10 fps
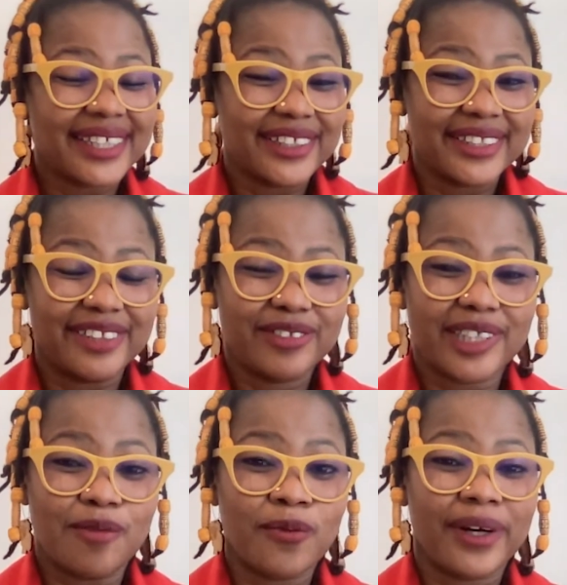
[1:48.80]
I'd give
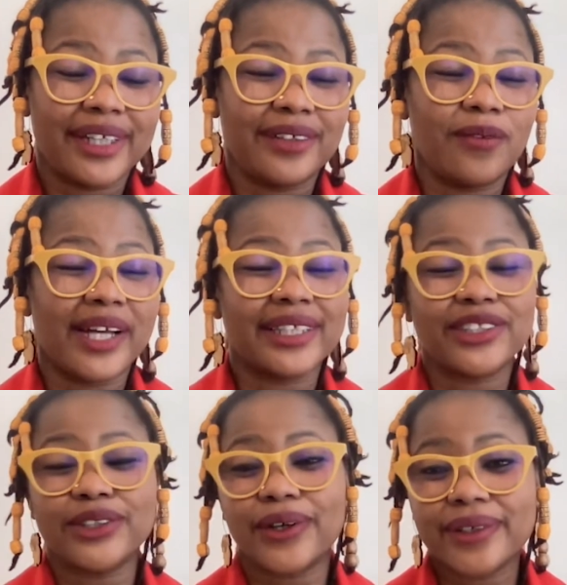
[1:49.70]
someone wanting
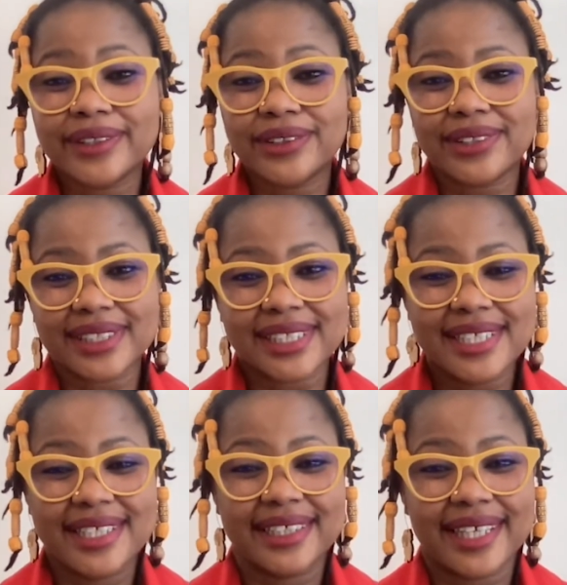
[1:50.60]
to go into this
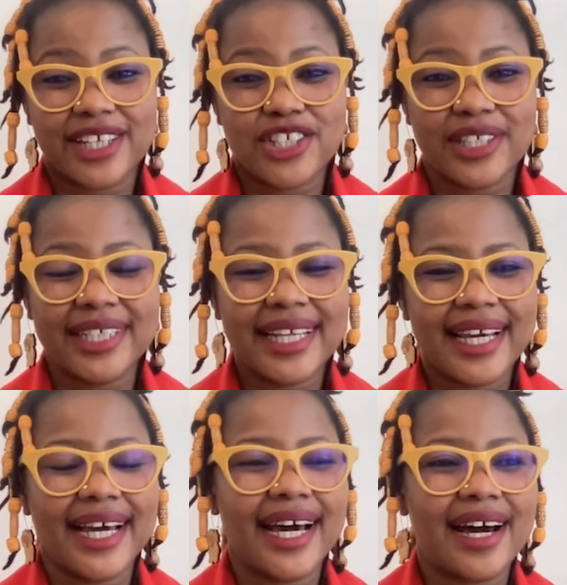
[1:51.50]
designation,
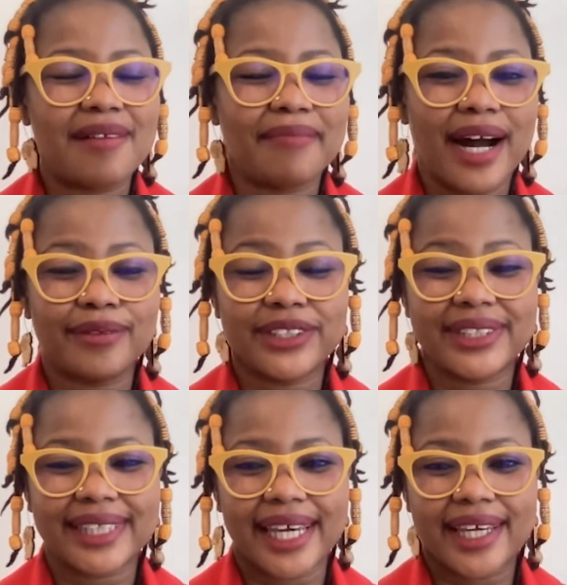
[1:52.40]
I would
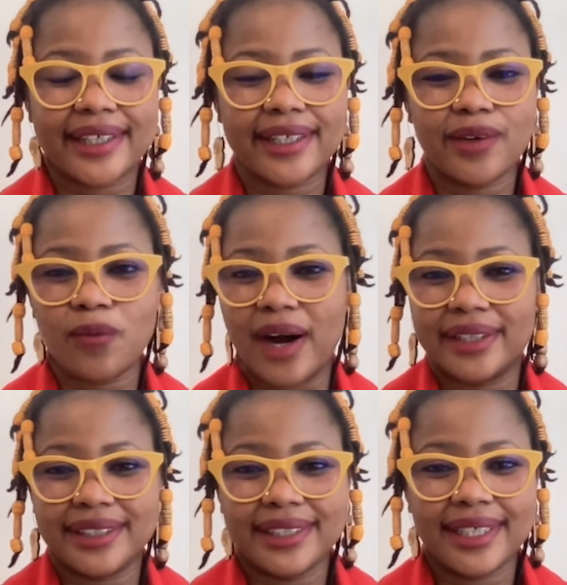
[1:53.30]
say
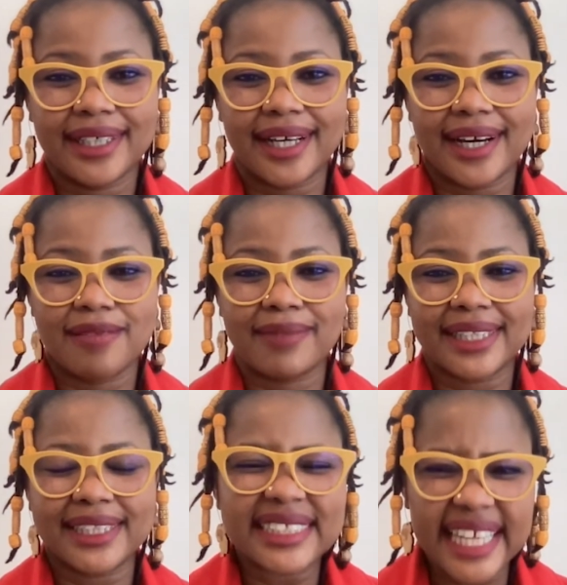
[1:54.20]
one, I
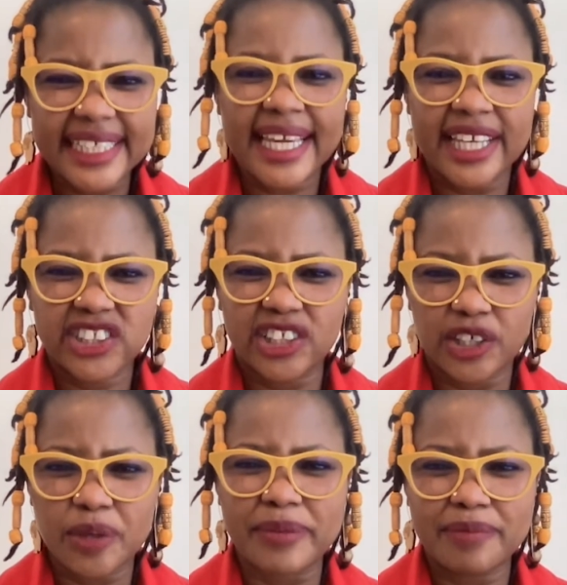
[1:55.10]
think dedication
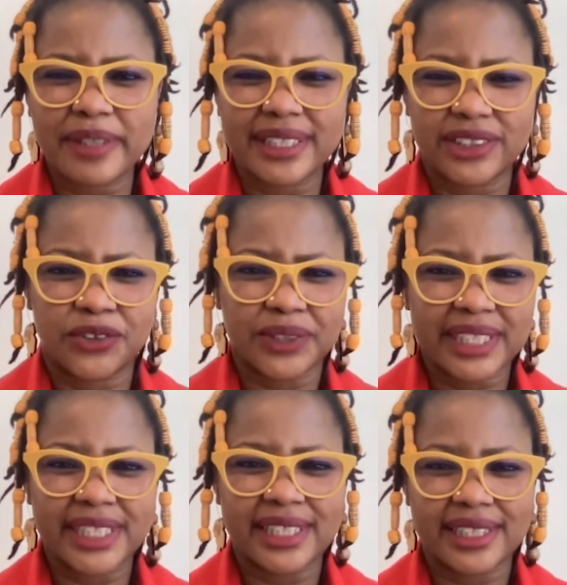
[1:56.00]
and commitment is
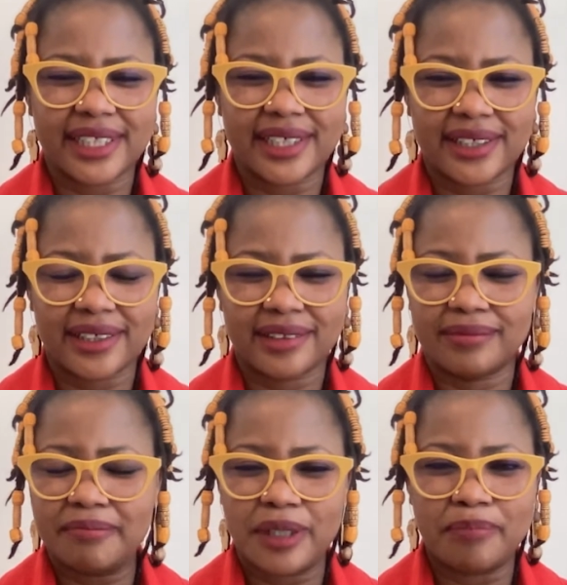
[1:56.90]
really a
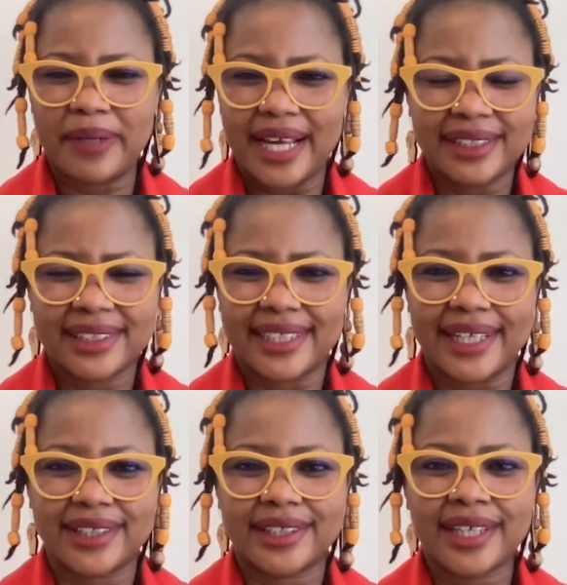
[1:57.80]
plus.
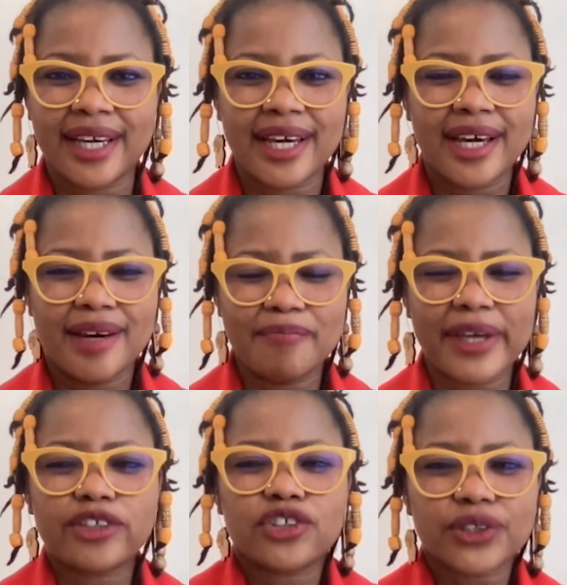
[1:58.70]
Like,
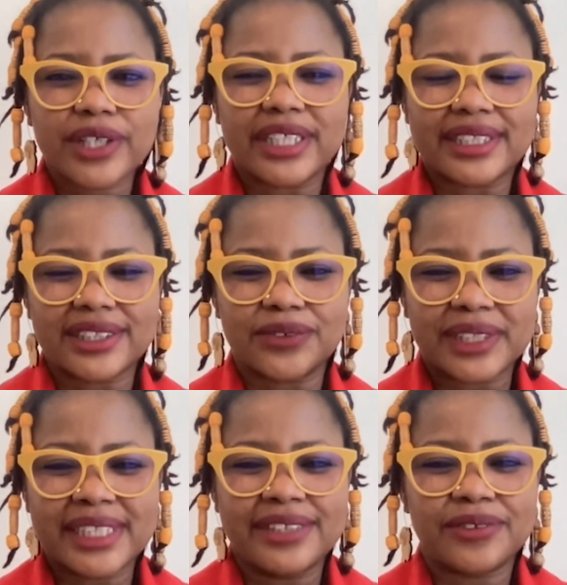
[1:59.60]
make sure it's
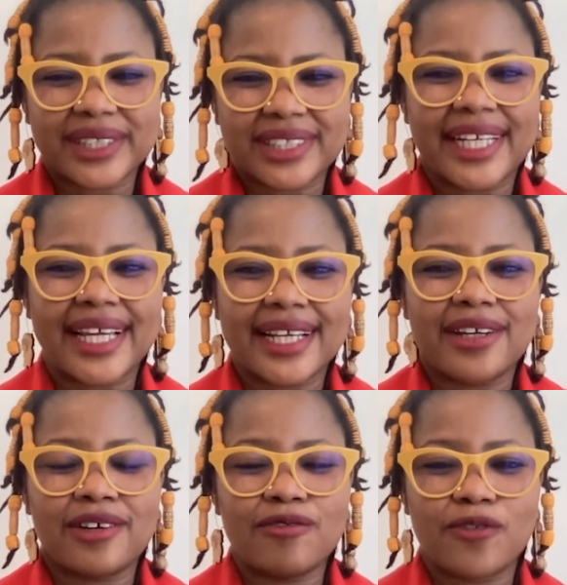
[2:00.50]
really
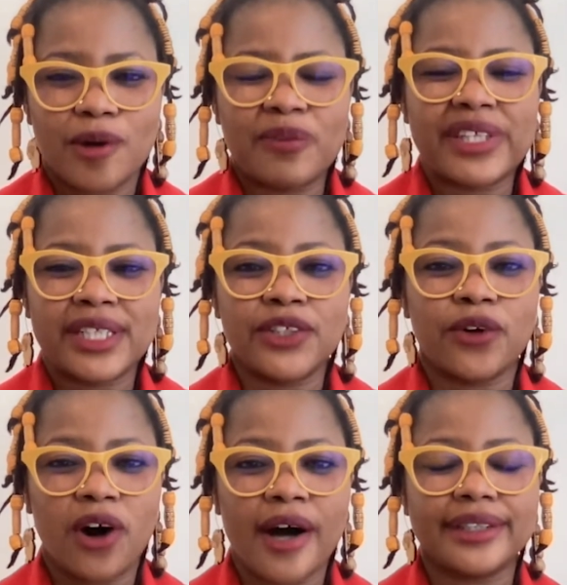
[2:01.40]
resonating from within your
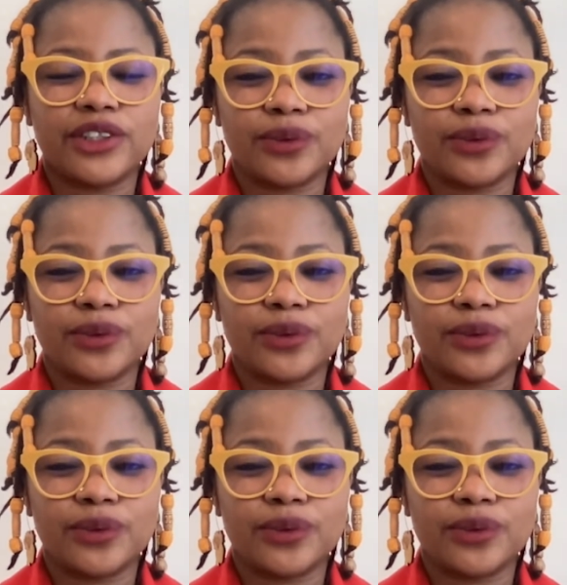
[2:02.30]
heart.